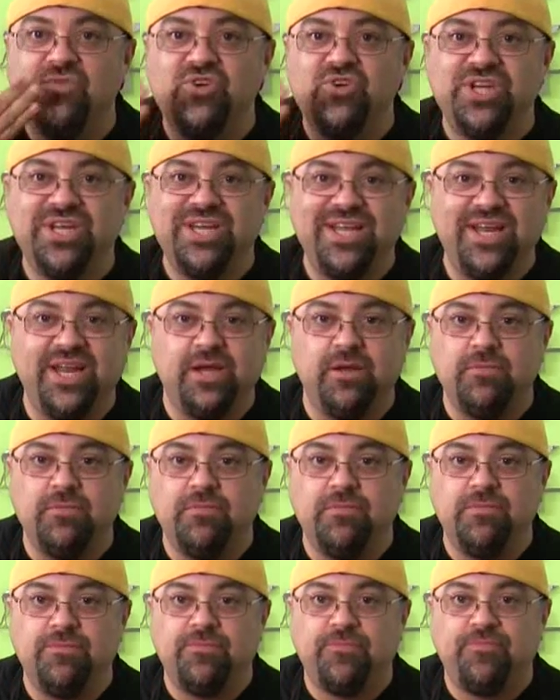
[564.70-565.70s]
She did it.
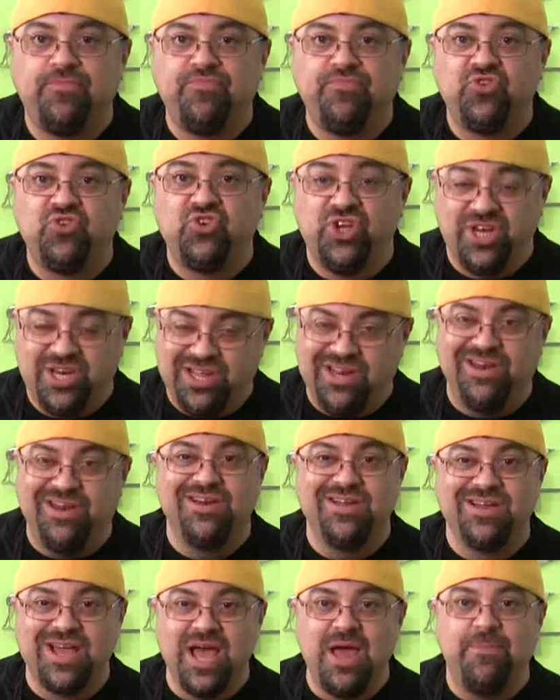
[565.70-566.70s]
She did
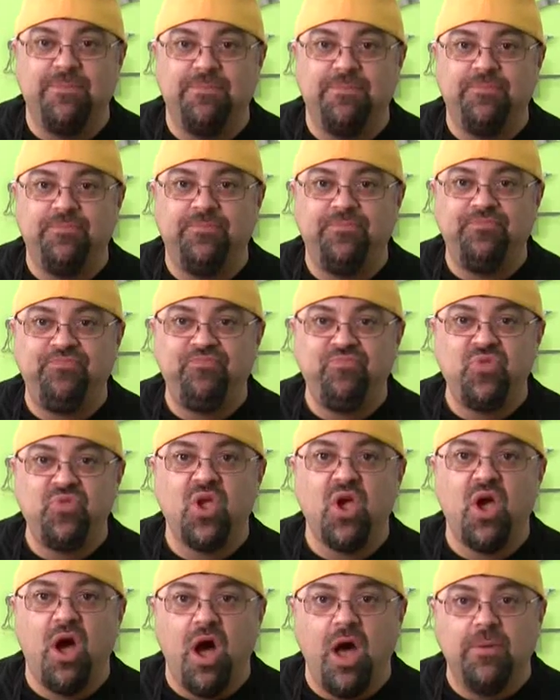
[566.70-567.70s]
it again.
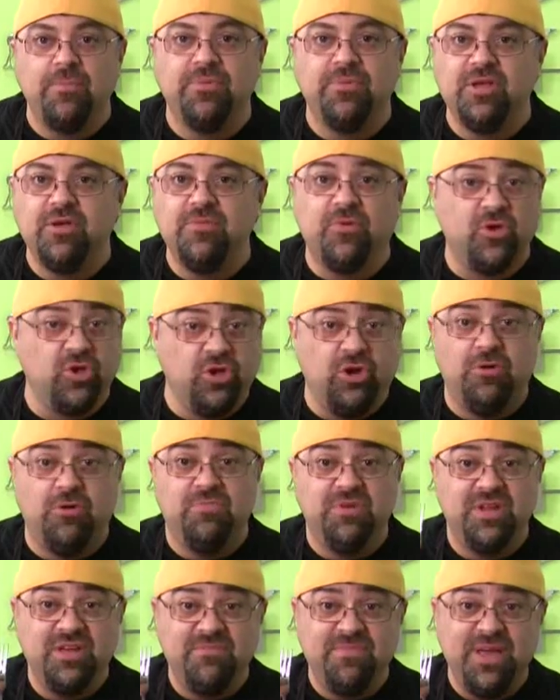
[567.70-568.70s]
Unbelievable. You
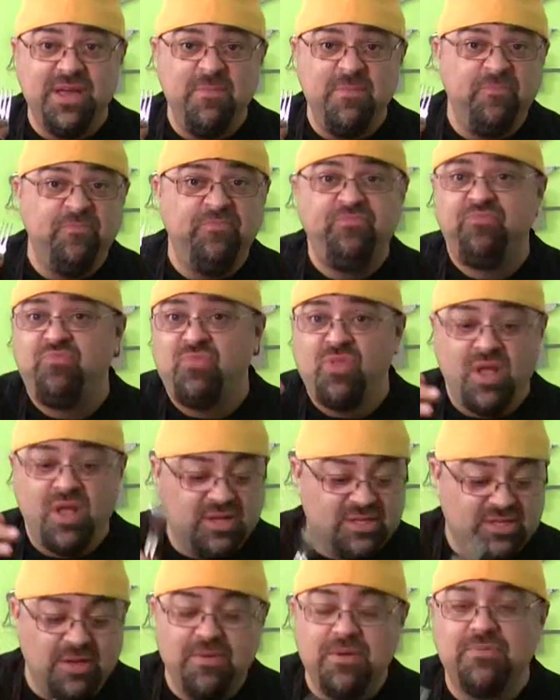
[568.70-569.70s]
don't believe me?
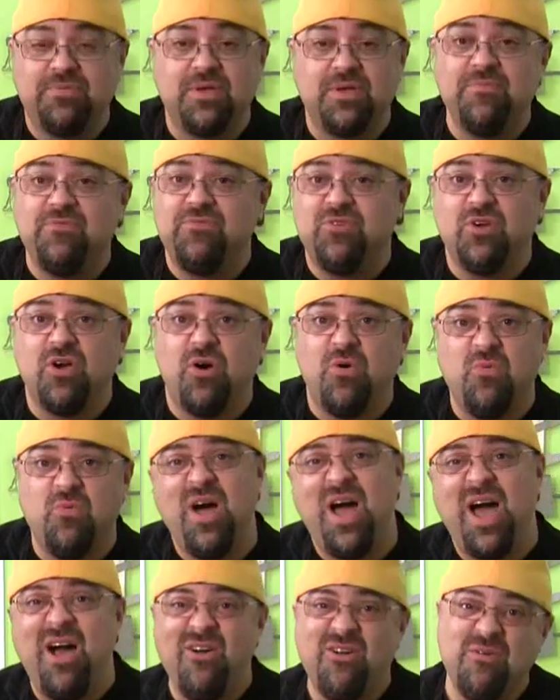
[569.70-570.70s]
Some of, some of you go,
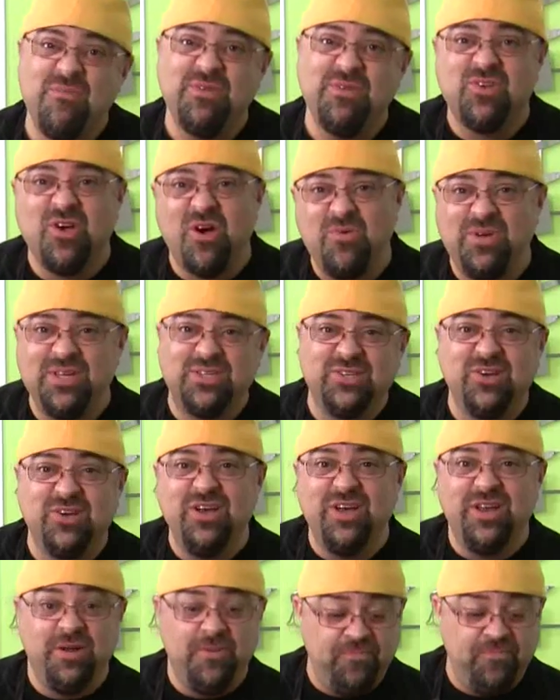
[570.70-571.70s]
well, how come it's always
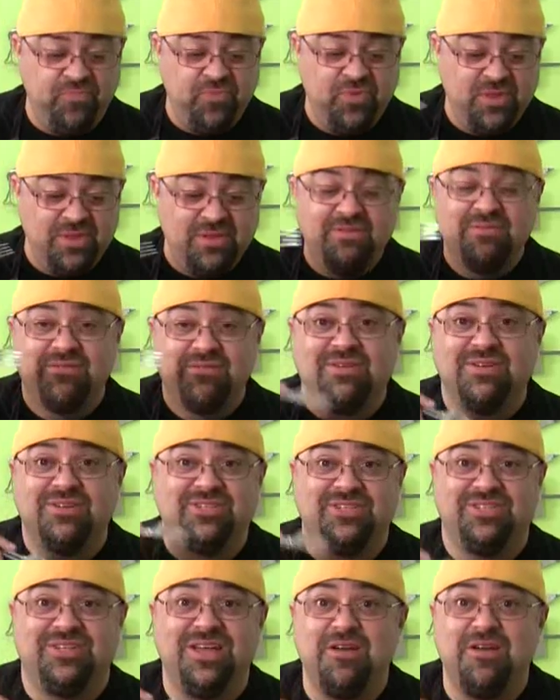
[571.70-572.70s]
good?
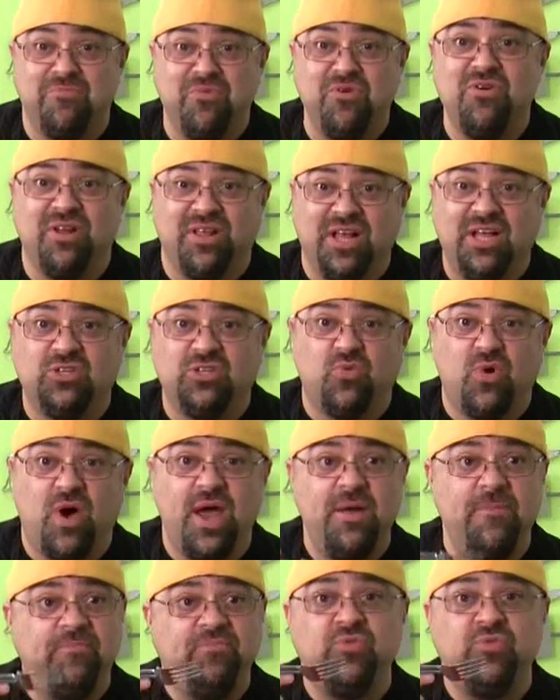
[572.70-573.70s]
Because she's Aunt Myrna, that's
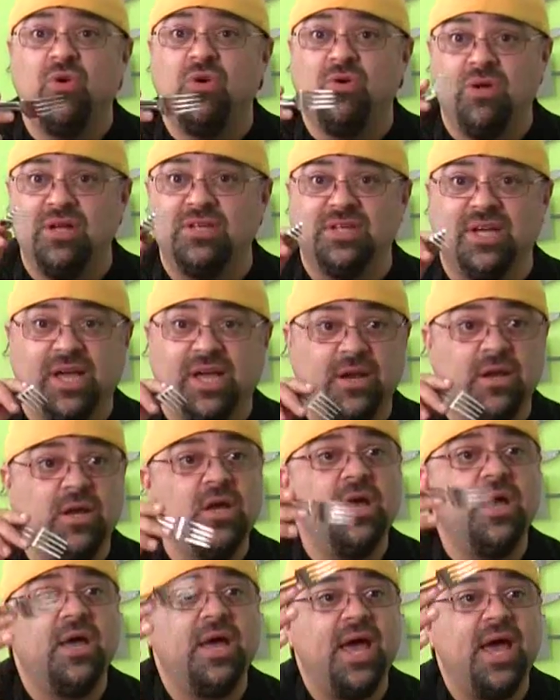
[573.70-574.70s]
why. Hold on a second.
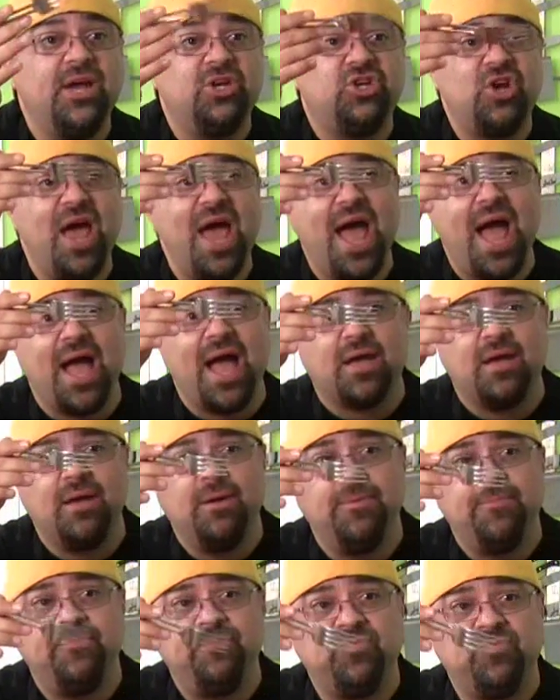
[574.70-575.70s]
Hey, Jack,
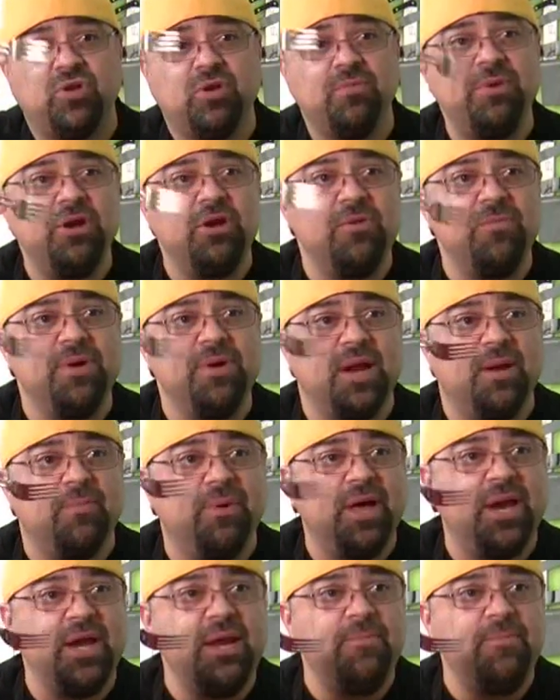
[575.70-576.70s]
come in here a minute,
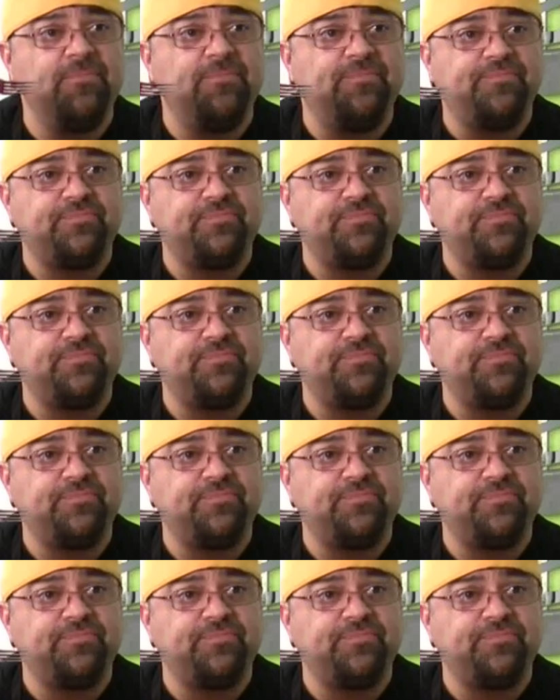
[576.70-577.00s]
buddy.